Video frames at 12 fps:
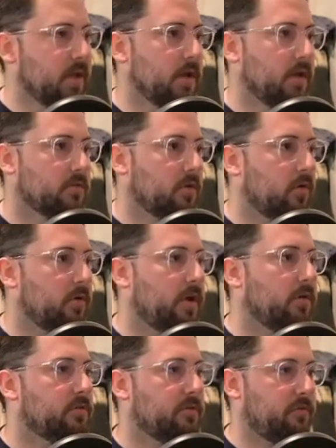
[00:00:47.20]
So
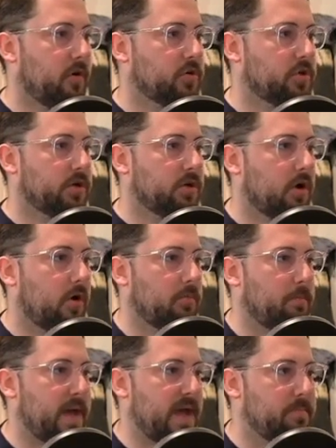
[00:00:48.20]
here's a function called
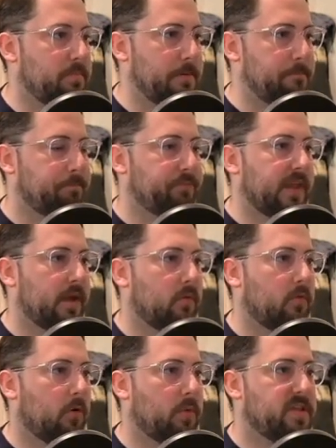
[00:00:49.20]
map,
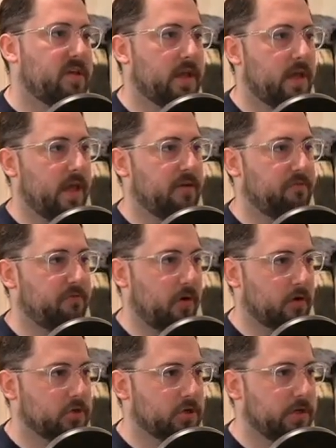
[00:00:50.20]
where we take a
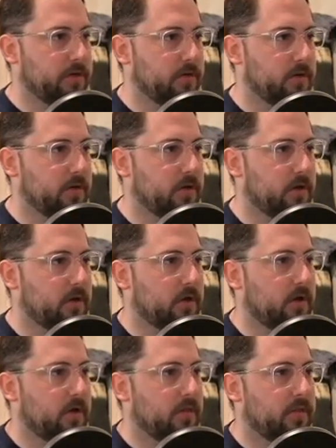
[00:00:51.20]
function
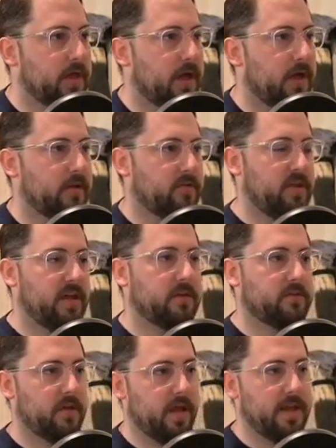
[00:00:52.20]
that
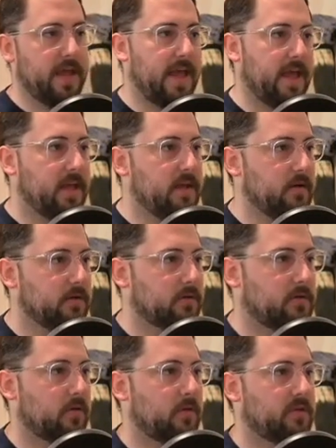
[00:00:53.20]
takes an A.
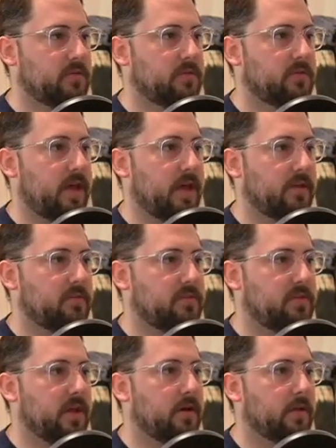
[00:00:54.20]
So this is a
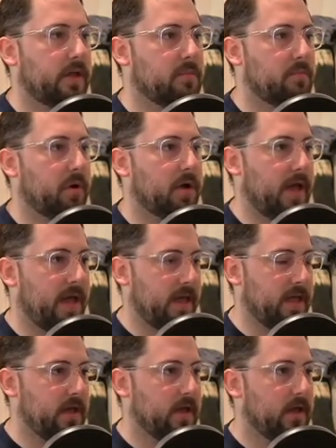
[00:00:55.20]
single input
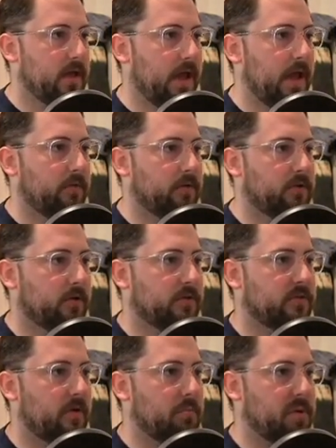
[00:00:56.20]
A and
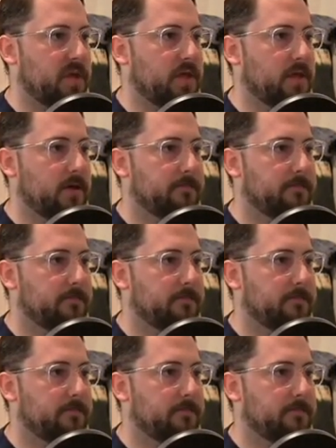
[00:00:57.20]
returns a B.